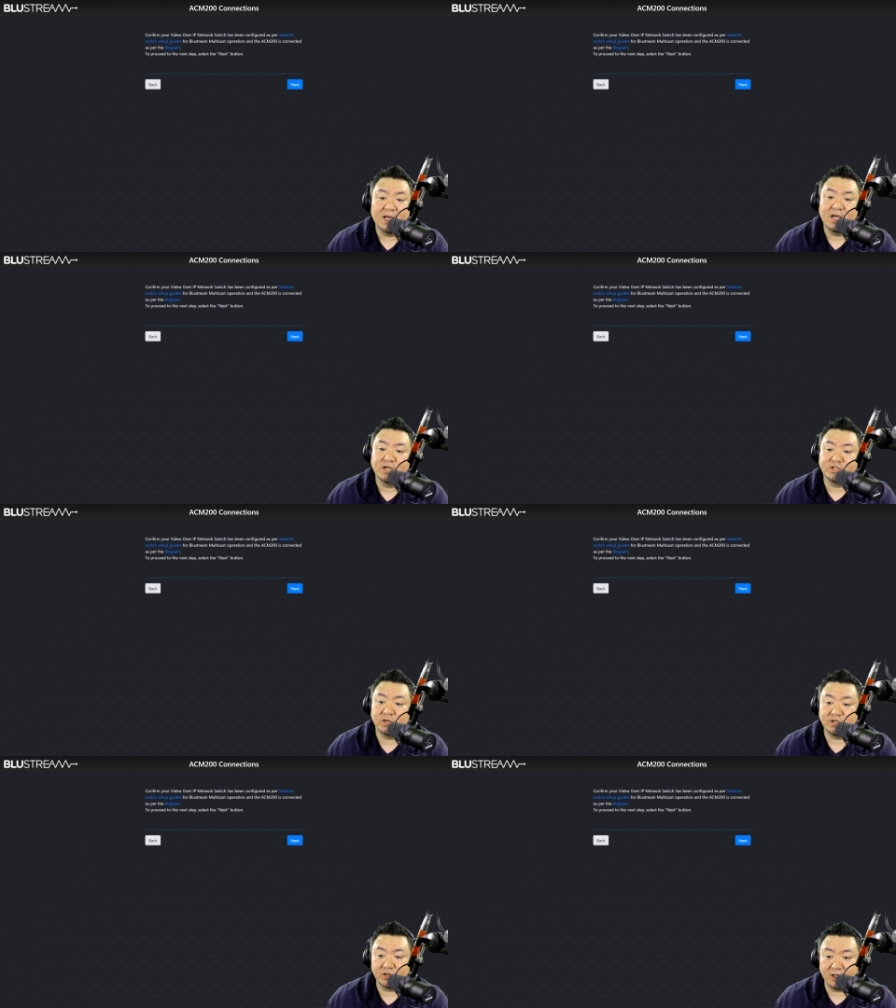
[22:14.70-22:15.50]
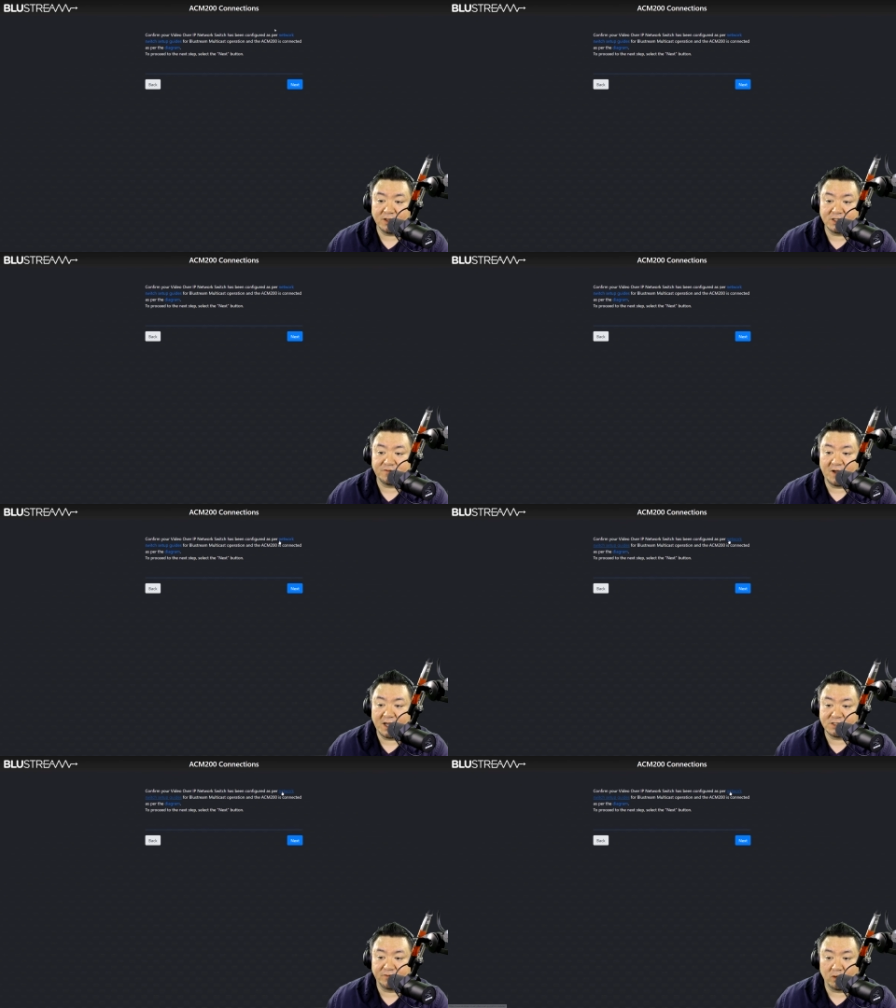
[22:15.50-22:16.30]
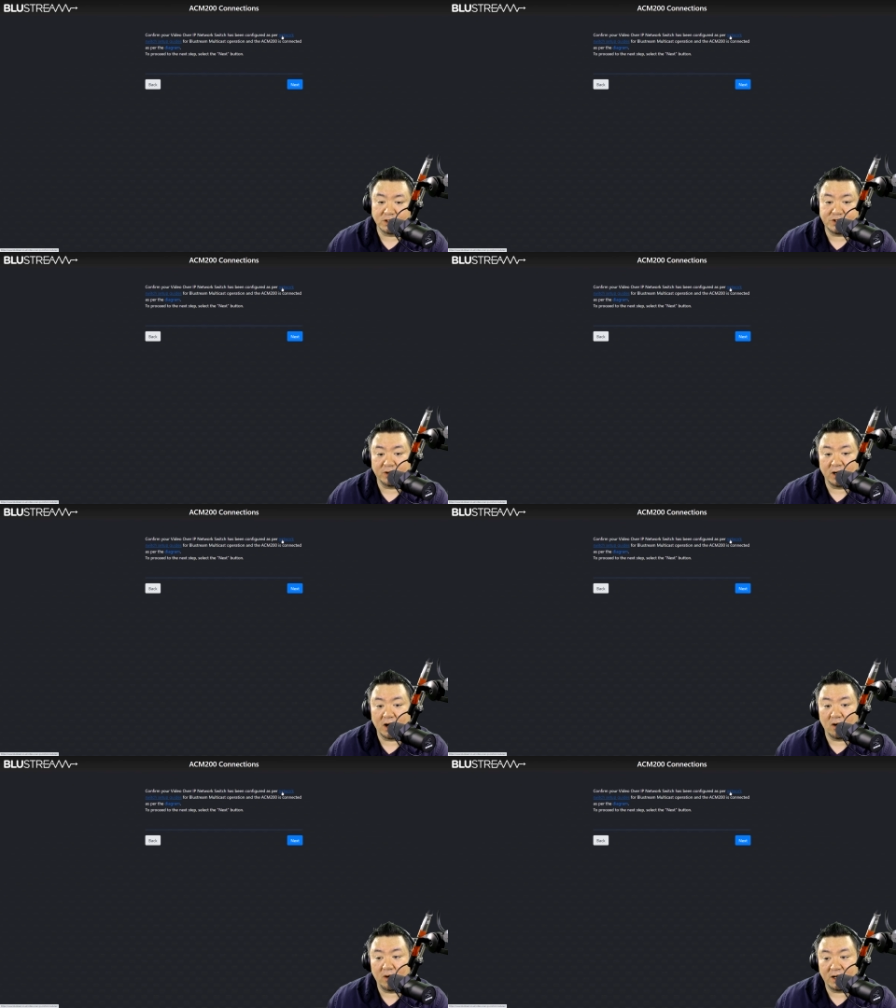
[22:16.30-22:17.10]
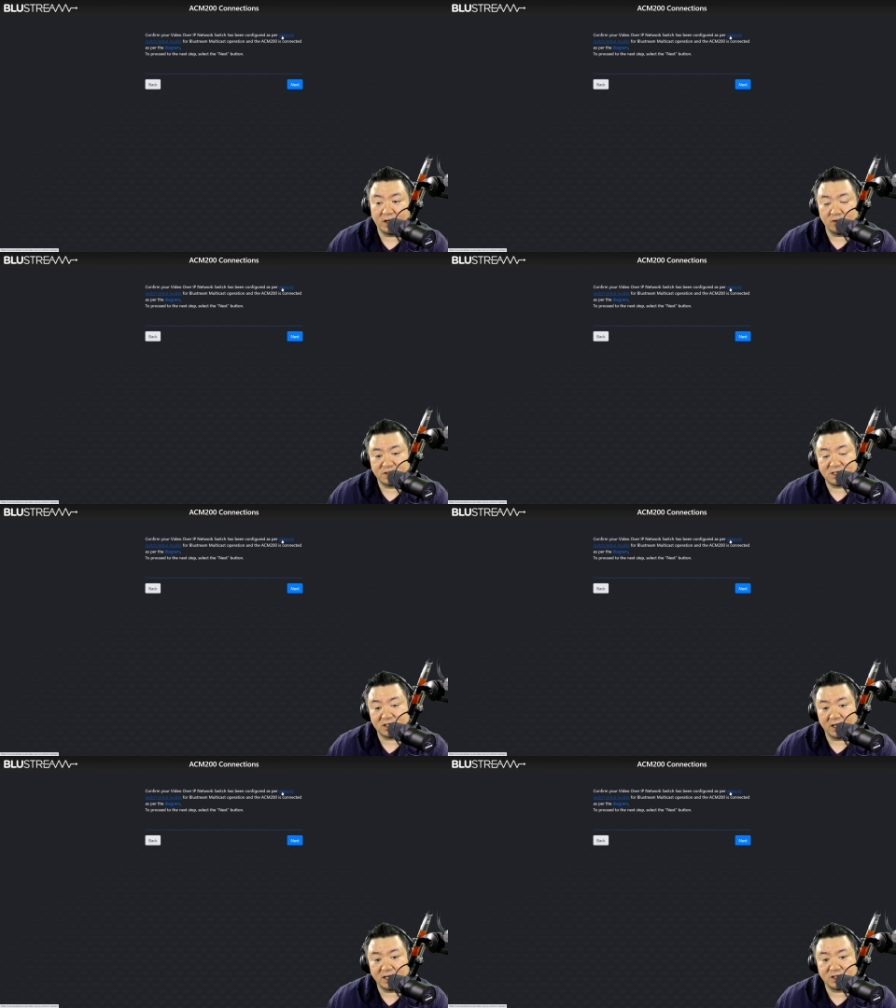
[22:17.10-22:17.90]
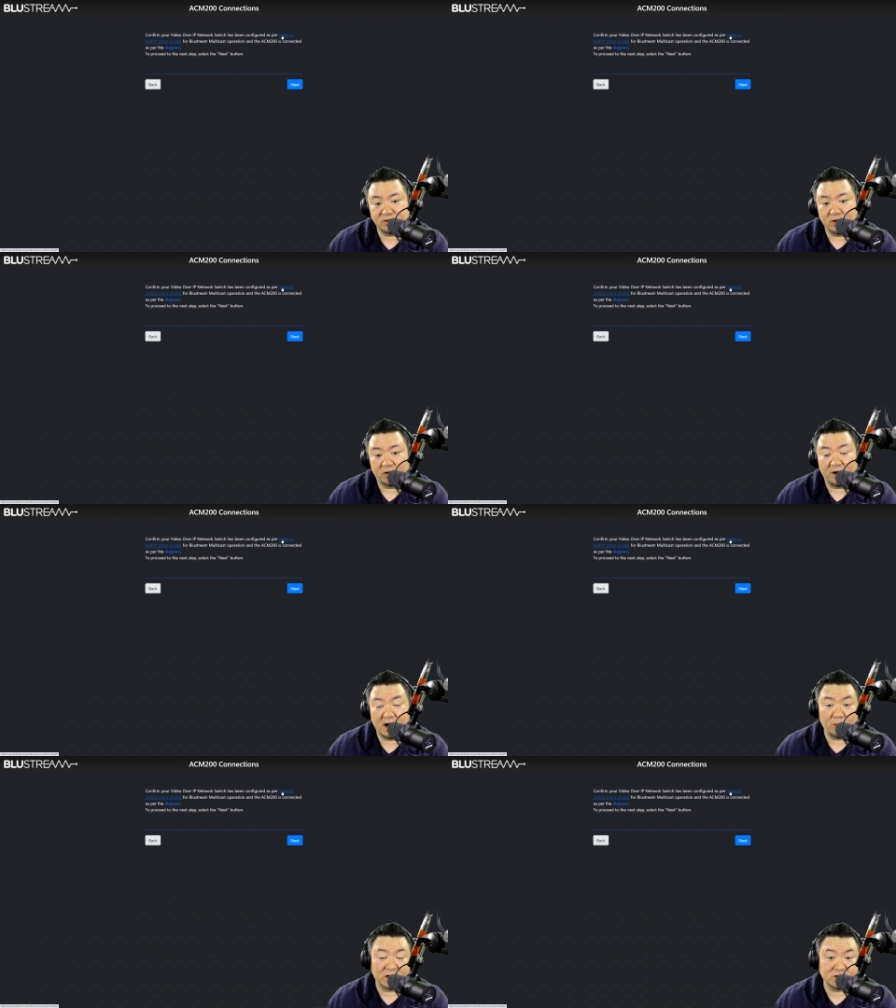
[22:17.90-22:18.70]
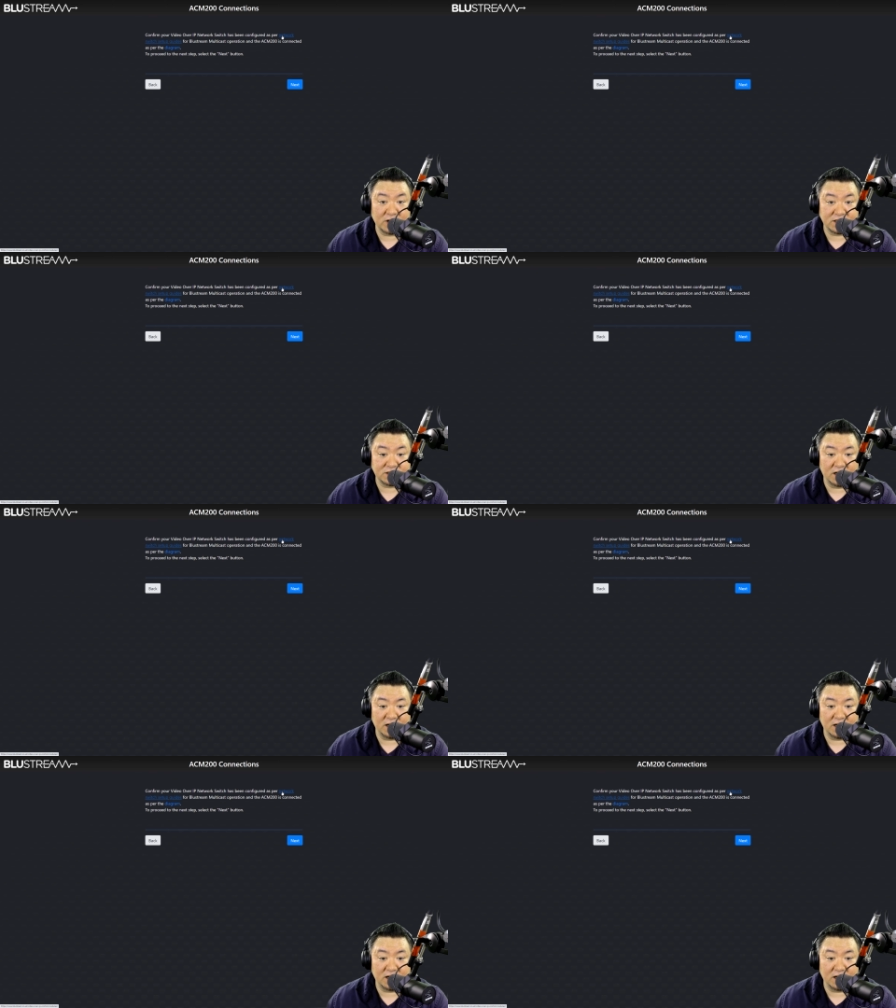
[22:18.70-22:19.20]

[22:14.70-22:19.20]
So during this phase, of course, you can go and use this link to go to the network switch